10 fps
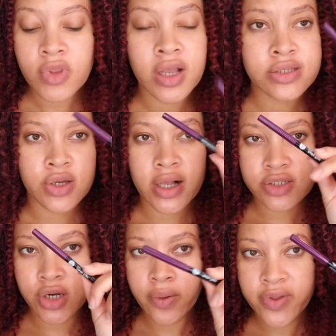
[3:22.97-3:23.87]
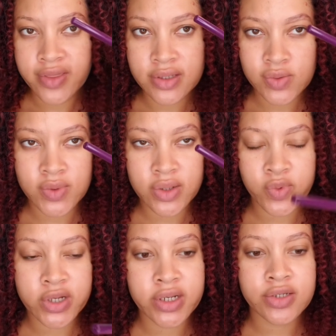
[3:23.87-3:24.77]
And so I'll start with this one.
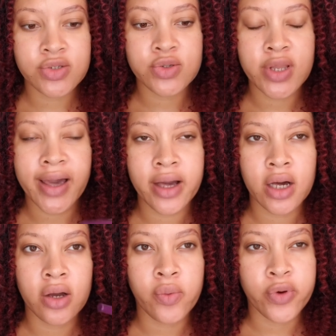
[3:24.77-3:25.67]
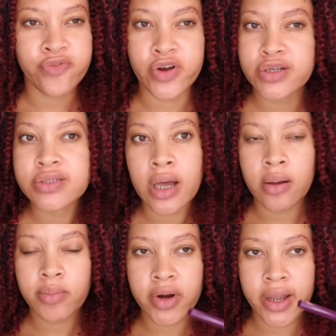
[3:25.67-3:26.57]
We're gonna do like a reverse
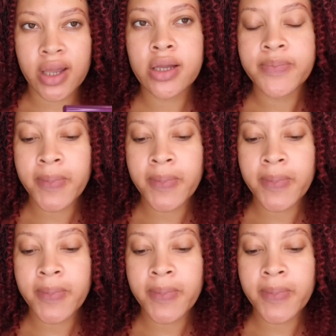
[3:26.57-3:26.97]
ombre,